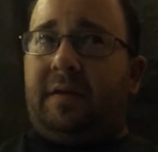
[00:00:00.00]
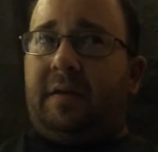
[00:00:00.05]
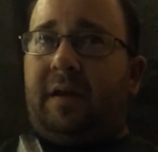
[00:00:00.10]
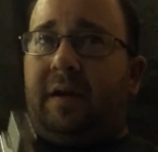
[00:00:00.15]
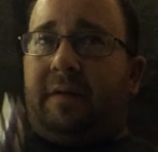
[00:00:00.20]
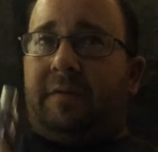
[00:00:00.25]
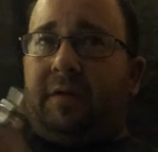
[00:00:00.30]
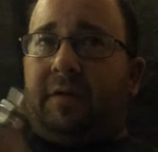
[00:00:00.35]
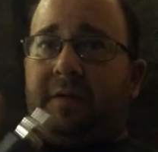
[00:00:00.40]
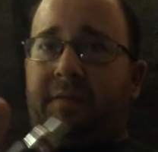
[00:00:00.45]

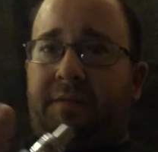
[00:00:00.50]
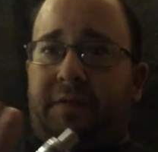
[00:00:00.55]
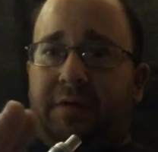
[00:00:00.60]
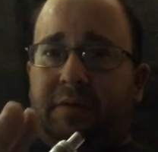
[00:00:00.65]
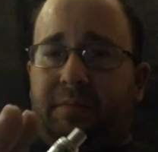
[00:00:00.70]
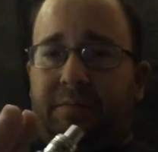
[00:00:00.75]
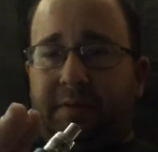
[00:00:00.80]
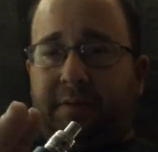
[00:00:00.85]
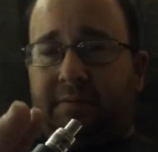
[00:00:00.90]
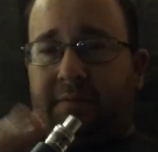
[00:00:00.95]
I've heard of
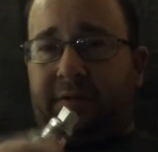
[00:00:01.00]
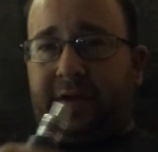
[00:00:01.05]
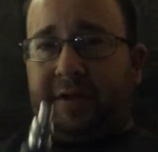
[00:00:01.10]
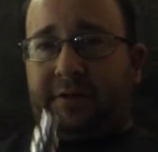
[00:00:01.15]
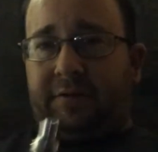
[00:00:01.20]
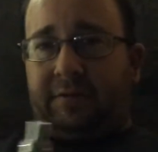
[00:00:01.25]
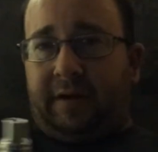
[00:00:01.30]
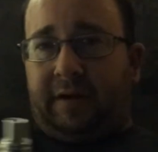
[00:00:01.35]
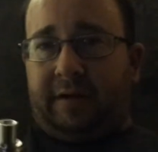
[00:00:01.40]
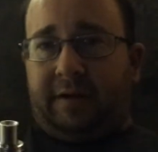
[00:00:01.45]
2 people that
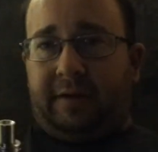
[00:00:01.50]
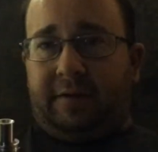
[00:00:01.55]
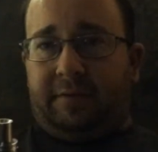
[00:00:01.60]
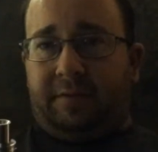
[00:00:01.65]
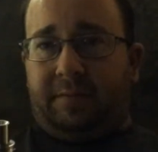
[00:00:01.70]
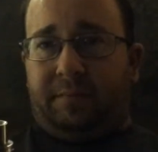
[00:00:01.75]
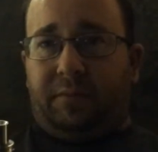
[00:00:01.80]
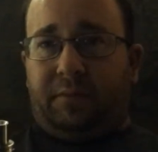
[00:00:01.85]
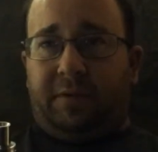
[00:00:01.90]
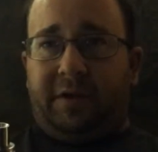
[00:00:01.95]
tried to go to
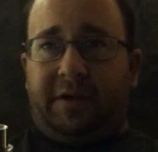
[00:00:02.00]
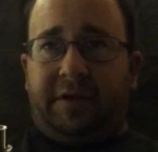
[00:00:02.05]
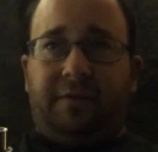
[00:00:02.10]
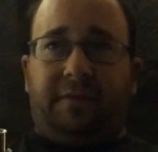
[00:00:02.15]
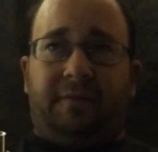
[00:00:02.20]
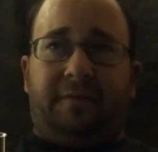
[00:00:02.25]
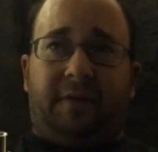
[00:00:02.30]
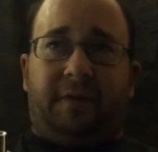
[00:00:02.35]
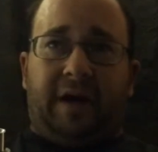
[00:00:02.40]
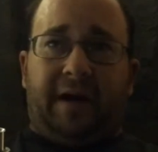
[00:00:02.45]

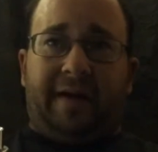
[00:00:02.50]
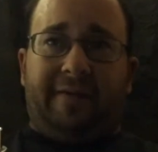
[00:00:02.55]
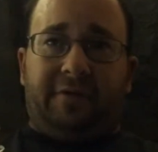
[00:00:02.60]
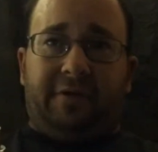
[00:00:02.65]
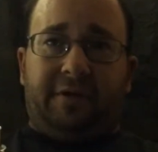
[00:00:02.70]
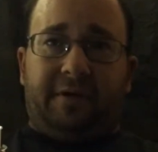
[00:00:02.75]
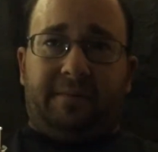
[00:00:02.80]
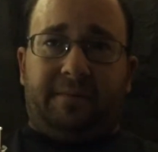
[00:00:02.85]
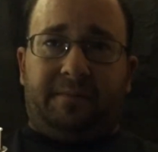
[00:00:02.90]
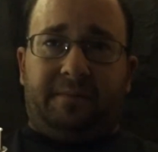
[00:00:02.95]
0.25
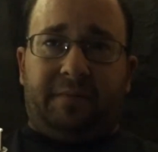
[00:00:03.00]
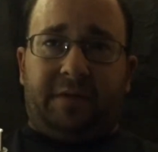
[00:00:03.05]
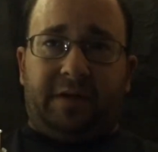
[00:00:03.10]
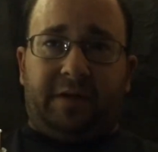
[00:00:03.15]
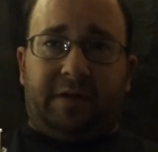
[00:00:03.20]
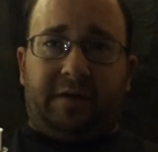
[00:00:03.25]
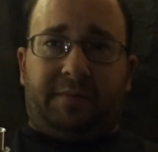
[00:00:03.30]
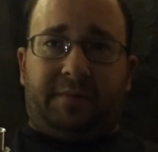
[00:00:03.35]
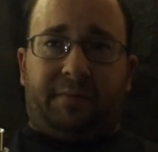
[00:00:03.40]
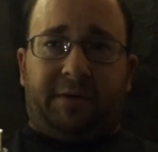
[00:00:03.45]
on them and
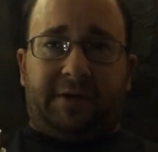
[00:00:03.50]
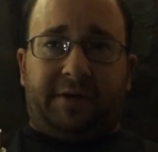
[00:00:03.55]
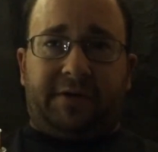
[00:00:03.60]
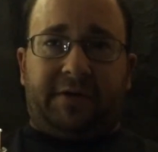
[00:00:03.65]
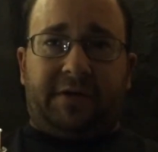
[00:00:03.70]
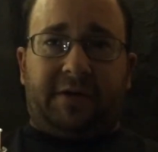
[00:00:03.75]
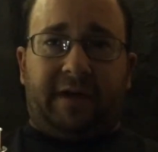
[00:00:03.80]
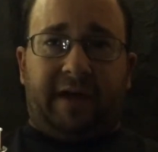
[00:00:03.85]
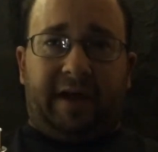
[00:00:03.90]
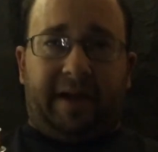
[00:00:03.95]
their springs
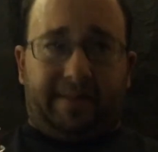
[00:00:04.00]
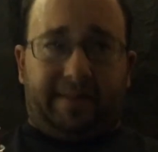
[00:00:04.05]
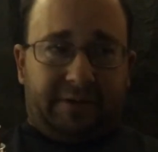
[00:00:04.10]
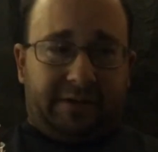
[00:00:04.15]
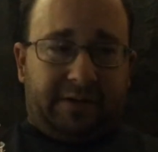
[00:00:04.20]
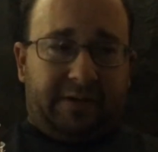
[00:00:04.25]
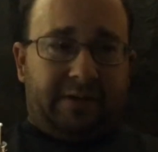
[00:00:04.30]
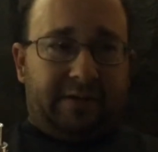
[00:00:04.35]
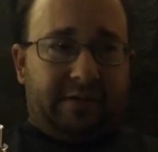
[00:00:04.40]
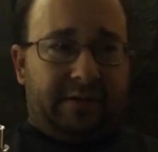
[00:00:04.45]

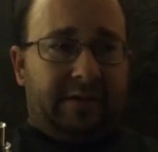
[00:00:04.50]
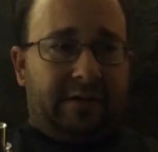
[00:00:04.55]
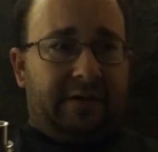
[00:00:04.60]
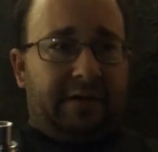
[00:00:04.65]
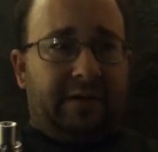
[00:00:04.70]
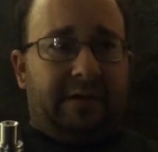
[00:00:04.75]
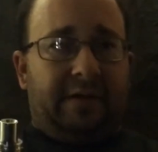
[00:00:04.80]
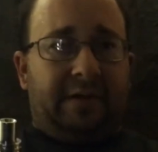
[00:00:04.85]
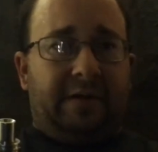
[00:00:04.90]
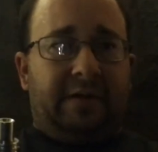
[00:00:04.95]
collapsed.
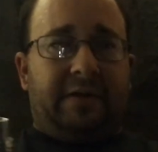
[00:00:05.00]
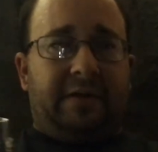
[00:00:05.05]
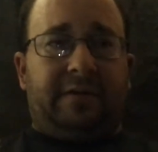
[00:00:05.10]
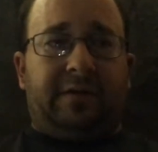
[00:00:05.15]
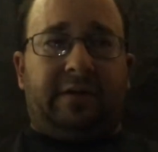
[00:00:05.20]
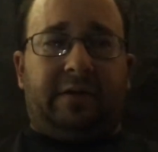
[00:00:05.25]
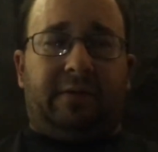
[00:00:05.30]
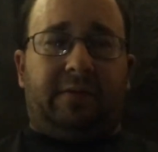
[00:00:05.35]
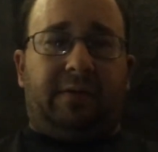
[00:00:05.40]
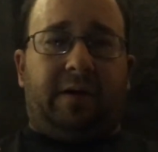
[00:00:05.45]

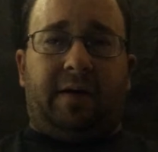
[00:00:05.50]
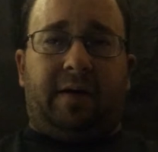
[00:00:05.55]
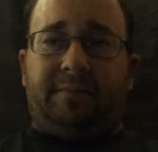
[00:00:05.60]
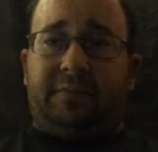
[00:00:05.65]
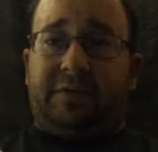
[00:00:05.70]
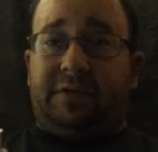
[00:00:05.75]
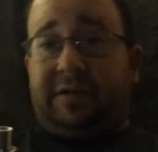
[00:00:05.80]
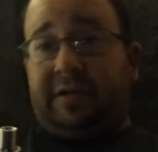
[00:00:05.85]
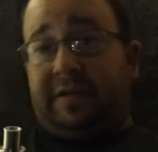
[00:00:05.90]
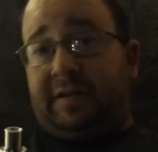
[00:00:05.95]
So I'm
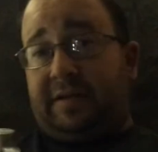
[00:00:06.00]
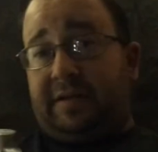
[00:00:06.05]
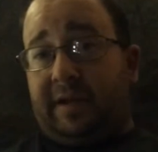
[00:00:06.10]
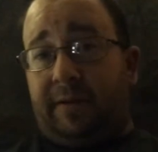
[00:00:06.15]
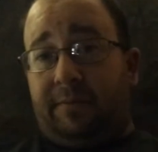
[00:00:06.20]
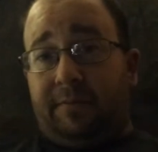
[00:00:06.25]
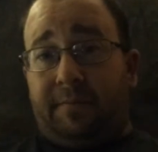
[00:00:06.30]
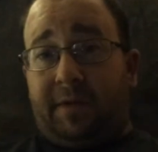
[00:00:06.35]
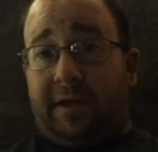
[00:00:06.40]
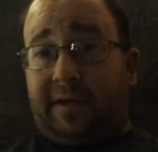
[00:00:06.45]
just going to stay
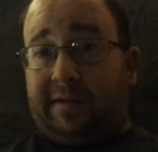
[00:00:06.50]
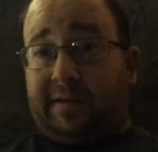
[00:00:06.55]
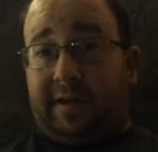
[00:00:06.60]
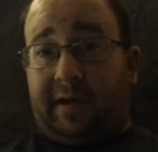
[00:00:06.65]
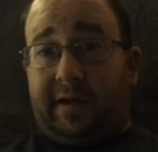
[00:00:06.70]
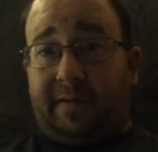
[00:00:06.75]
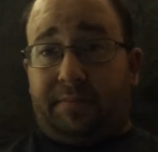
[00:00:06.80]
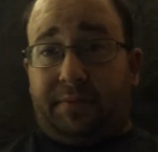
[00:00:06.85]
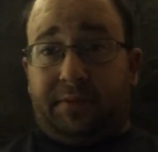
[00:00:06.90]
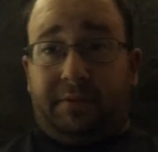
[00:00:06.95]
with my
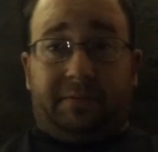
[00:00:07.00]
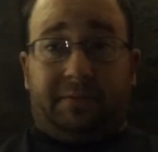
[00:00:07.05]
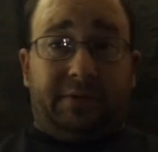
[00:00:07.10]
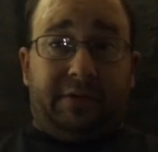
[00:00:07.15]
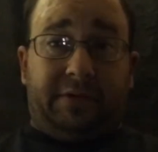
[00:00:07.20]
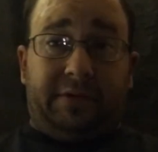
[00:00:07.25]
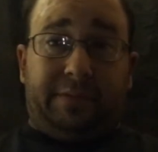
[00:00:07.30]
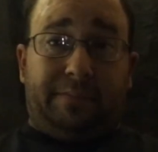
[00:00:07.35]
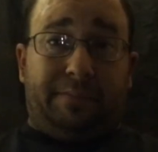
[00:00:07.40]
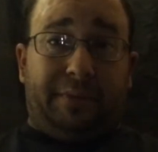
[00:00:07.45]
stock build,
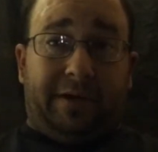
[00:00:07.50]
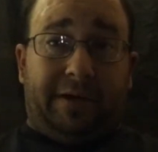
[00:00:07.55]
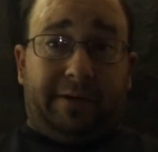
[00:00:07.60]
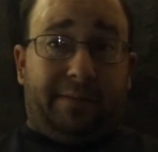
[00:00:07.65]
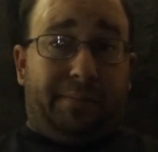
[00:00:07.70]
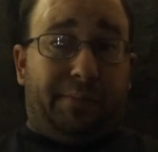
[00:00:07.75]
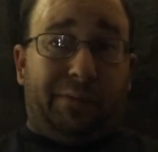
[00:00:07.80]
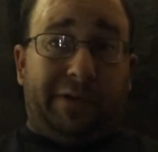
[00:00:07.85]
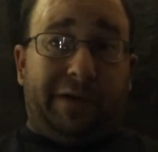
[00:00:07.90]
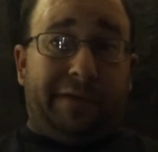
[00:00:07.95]
which is about a
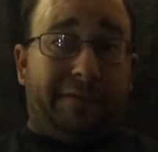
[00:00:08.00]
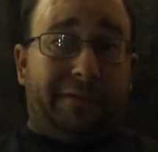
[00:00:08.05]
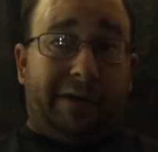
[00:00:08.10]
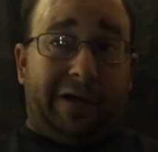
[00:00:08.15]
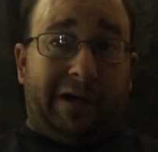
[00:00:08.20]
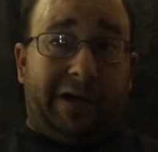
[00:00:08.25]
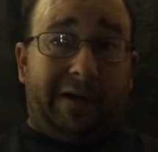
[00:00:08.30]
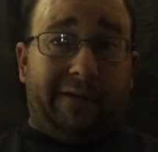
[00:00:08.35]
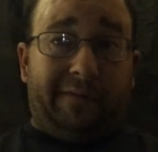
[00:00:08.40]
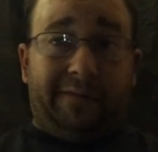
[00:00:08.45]

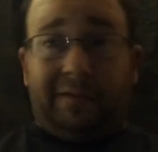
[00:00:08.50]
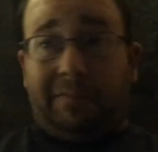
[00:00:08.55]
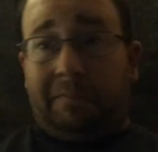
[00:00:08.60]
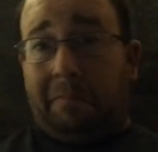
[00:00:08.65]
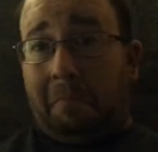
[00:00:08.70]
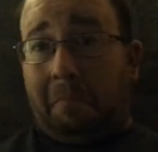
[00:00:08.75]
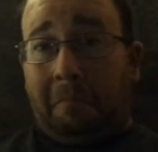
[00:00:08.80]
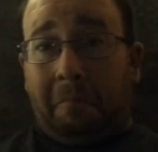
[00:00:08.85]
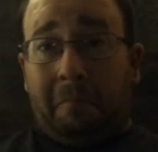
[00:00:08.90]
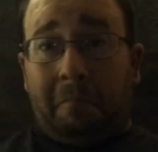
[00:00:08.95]
0.5.
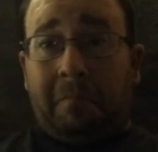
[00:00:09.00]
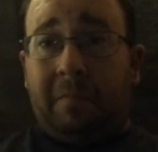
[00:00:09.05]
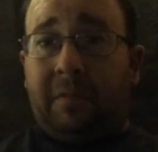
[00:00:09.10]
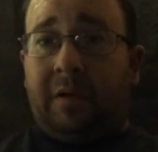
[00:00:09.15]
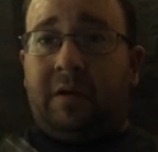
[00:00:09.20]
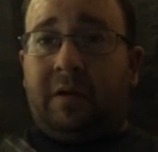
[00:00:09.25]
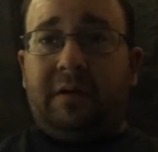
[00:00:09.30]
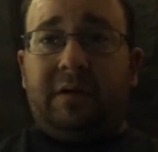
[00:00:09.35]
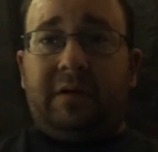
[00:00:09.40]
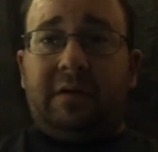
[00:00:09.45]

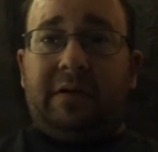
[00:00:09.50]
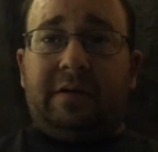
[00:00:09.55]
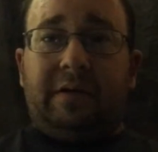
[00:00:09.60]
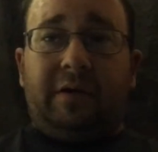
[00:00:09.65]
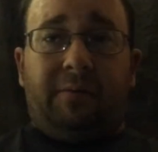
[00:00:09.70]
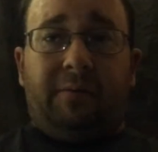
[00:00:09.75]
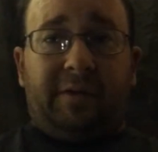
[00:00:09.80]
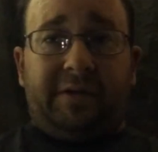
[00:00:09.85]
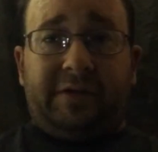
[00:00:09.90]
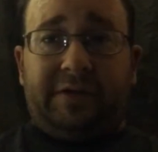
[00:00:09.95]

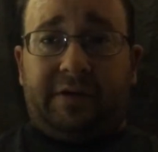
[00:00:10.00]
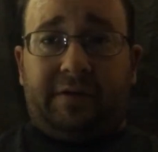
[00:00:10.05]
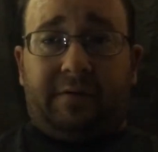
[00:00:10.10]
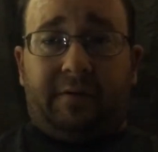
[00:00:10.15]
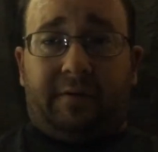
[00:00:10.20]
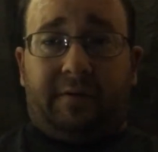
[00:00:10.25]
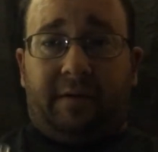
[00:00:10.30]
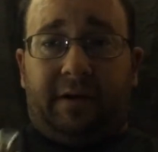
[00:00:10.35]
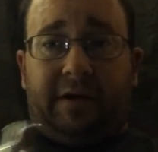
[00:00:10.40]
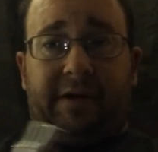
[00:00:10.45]
No reason to go
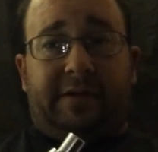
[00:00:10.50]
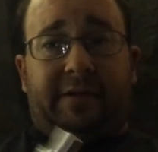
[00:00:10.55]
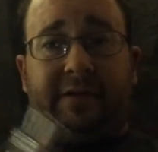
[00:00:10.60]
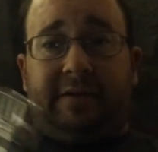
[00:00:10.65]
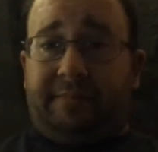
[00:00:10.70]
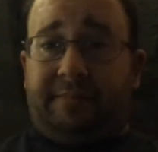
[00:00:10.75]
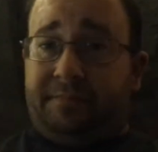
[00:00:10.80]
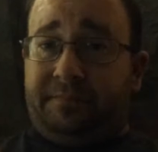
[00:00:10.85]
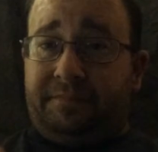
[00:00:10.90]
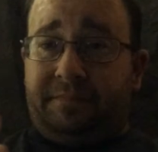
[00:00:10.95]

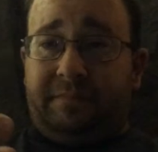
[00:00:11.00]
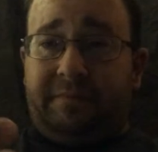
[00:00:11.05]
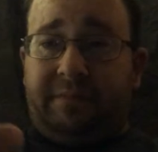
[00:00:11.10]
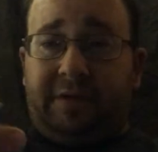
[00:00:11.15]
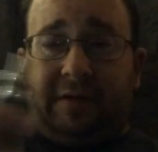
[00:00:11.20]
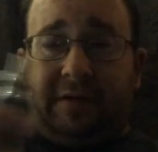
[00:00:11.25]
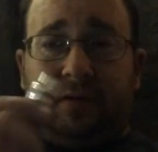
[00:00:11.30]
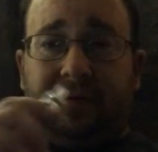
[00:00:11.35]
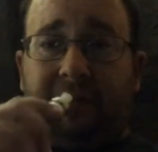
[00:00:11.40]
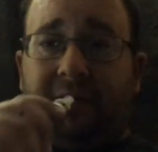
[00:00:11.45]
crazy,
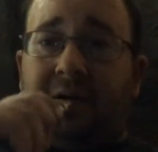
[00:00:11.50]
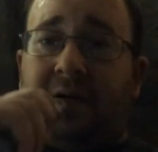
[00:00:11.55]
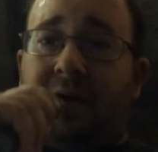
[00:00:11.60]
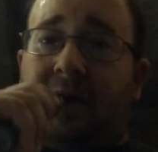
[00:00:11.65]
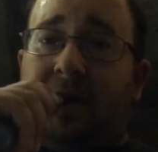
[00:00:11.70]
you know.